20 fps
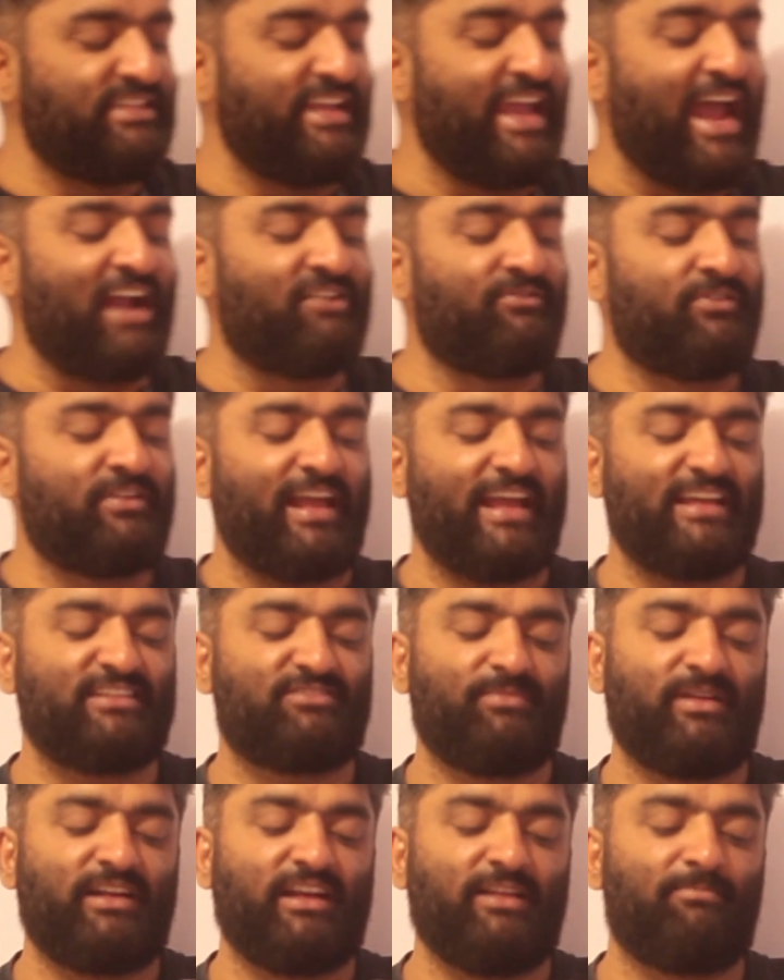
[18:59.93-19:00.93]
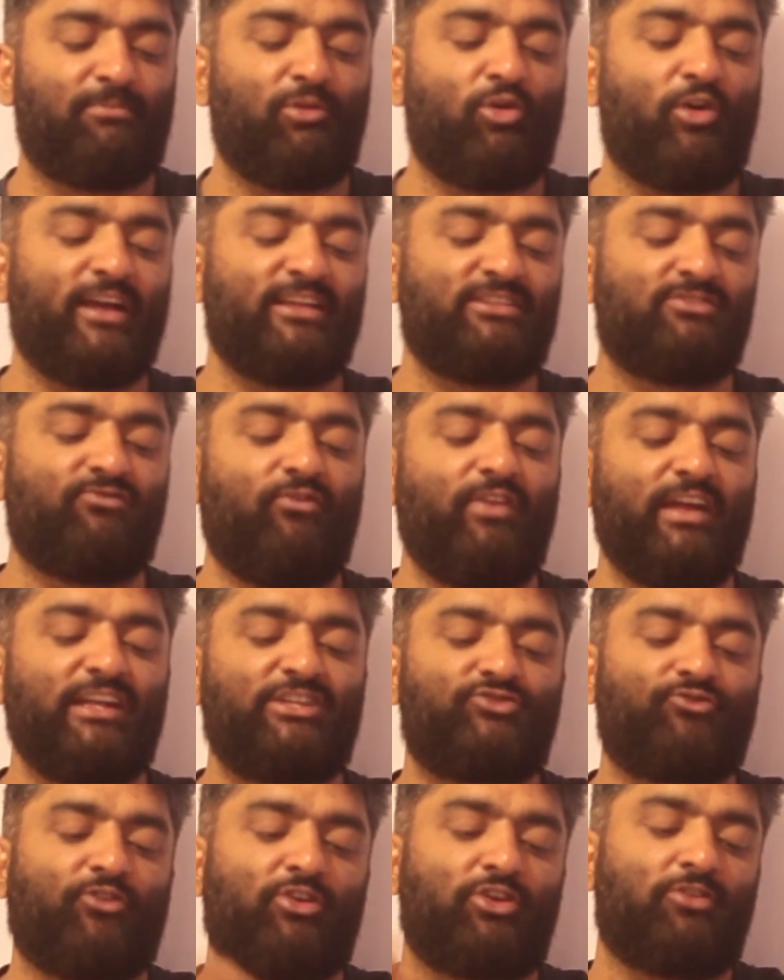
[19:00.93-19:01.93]
the advertisement employs
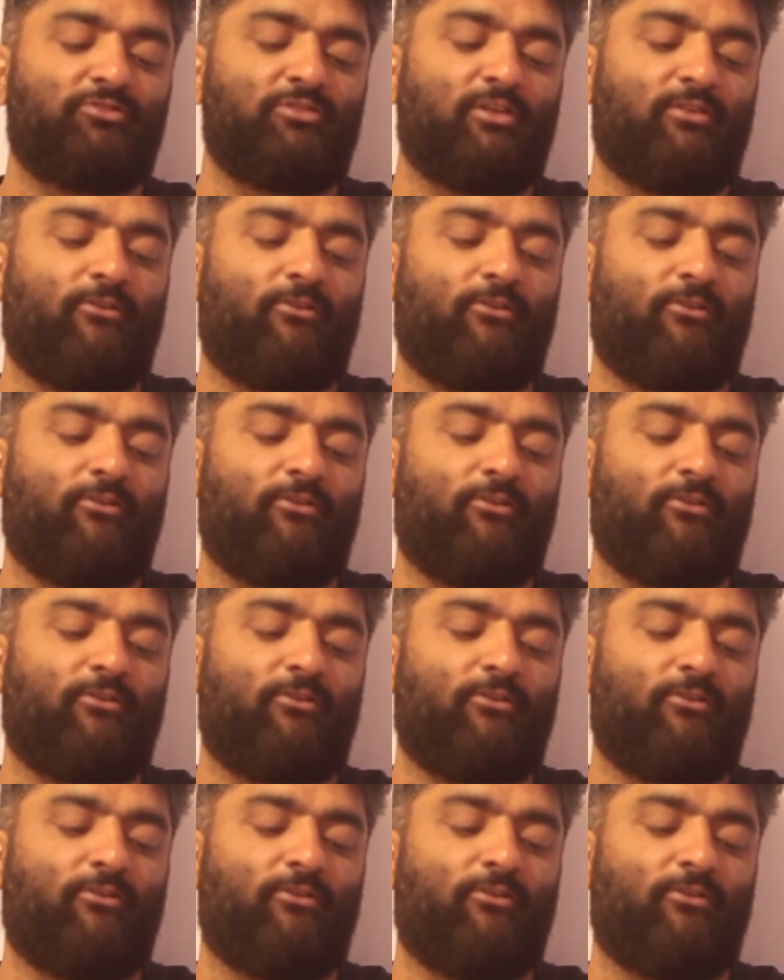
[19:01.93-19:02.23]
which one of the